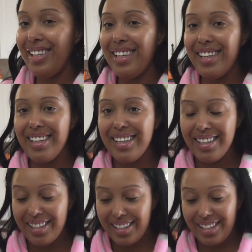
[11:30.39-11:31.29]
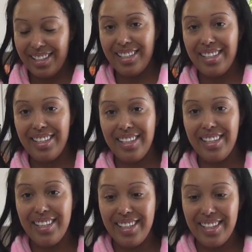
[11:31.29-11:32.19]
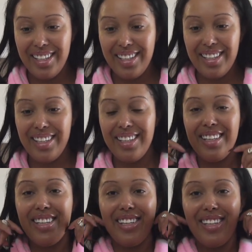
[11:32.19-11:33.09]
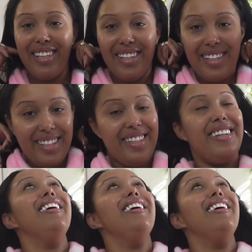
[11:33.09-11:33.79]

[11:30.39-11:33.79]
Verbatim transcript: She's trying to hit a million subscribers so she can get her first